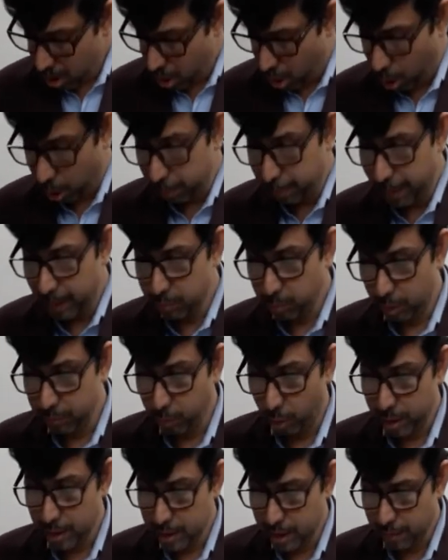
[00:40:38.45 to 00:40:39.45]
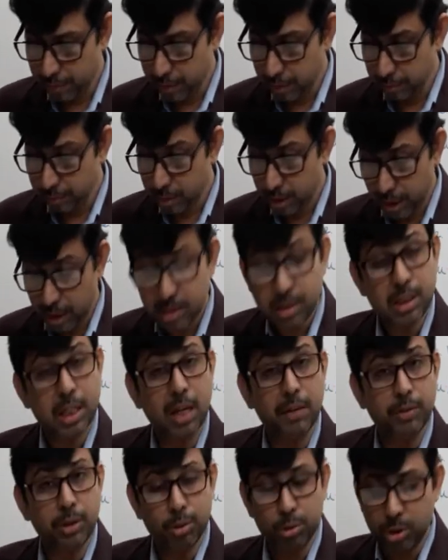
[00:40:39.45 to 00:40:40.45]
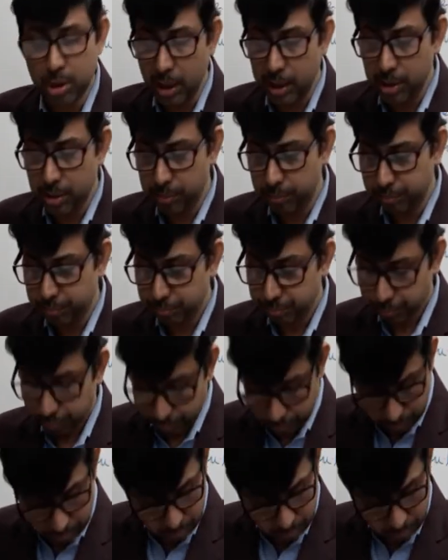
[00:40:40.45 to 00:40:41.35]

On page 147, yes, they have used it.